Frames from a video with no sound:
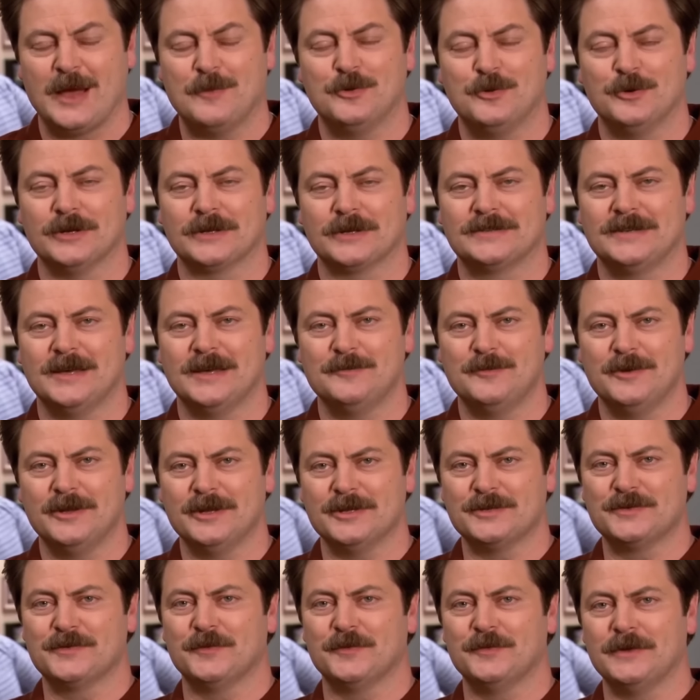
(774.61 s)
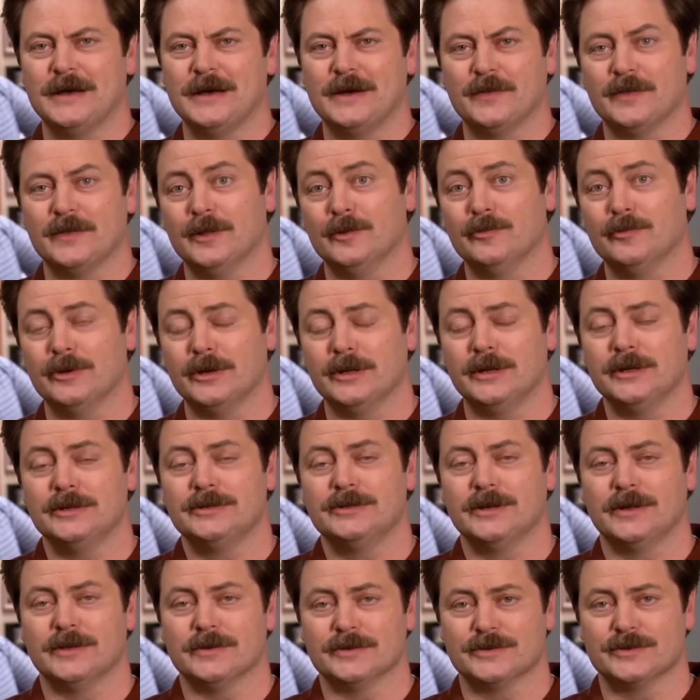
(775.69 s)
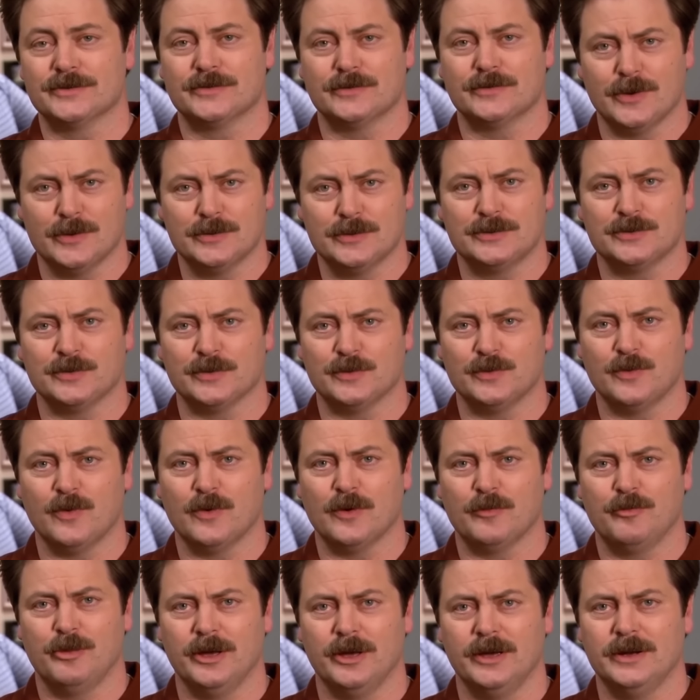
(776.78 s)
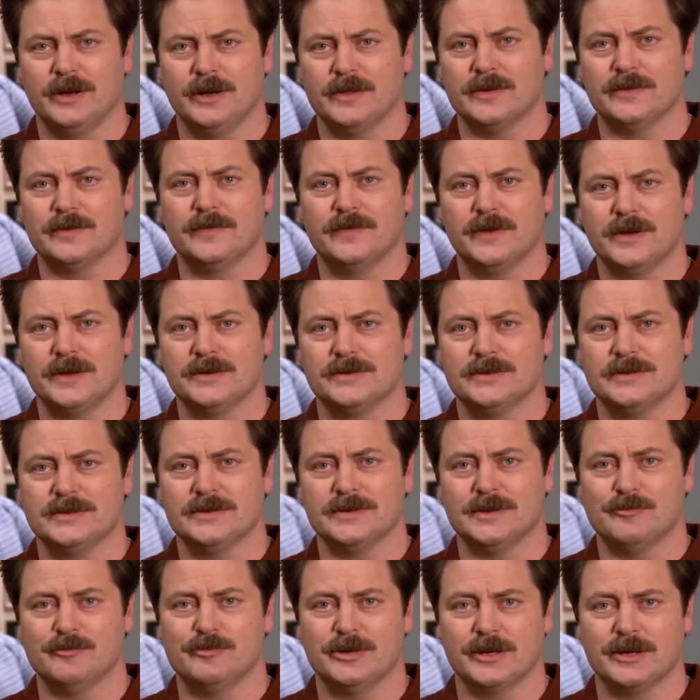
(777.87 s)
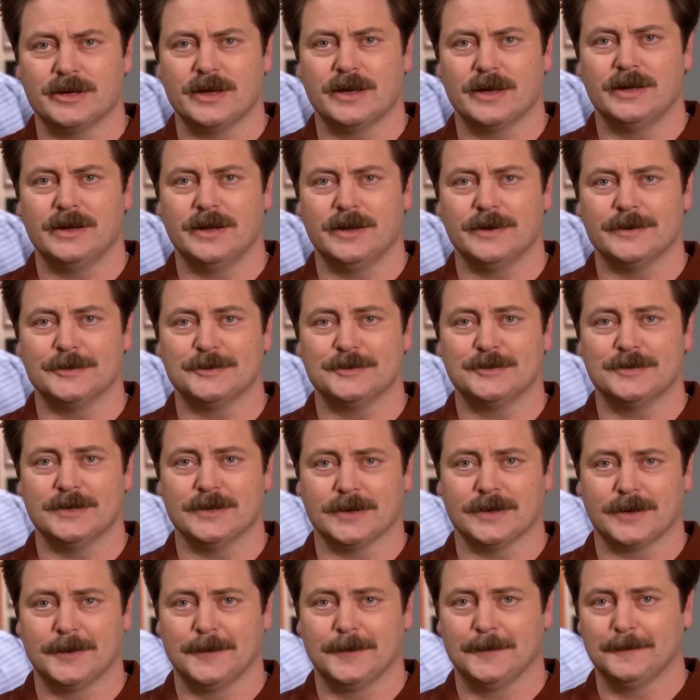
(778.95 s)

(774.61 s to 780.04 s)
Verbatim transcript: I predict 10 minutes from now, they'll be at each other's throats with war paint on their faces and a pig head on a stick.